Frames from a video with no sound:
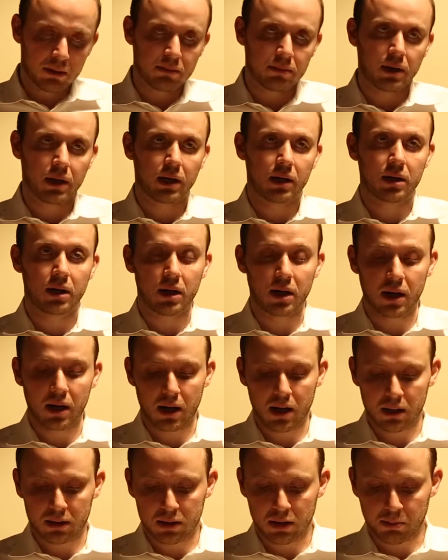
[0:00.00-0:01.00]
My
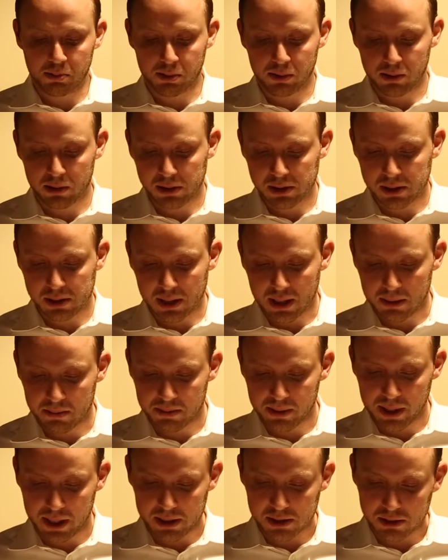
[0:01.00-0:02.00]
God, the poor
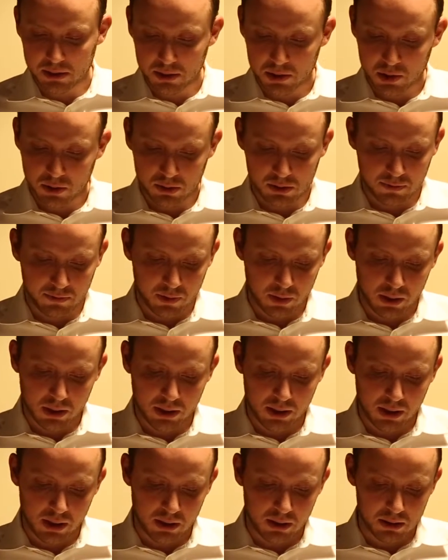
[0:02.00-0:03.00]
sad bastards who
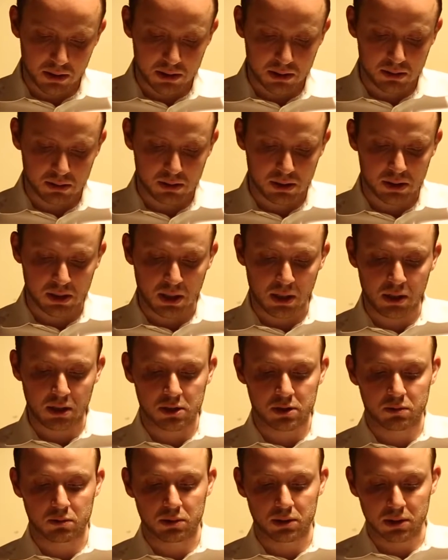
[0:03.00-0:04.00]
devoted years to
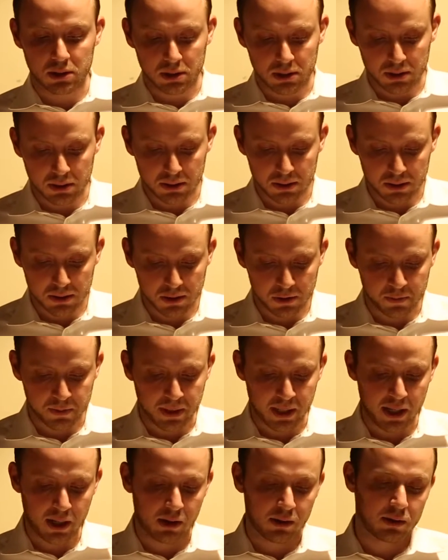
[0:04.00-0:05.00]
Chinese walls,
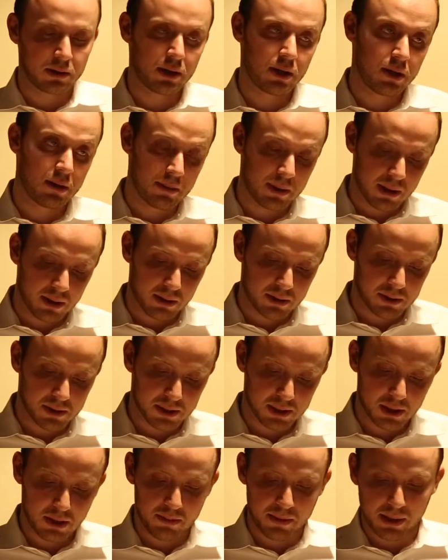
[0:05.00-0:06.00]
spying on
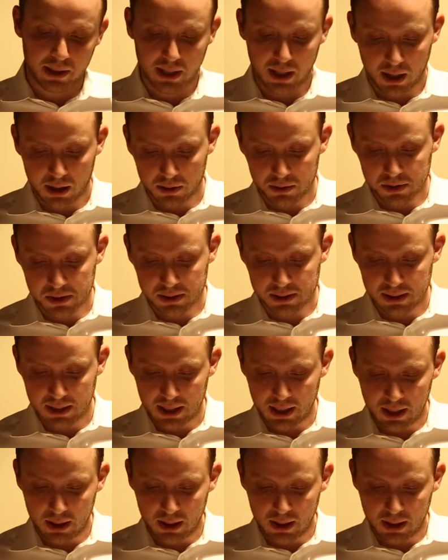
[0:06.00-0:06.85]
emails, keeping house,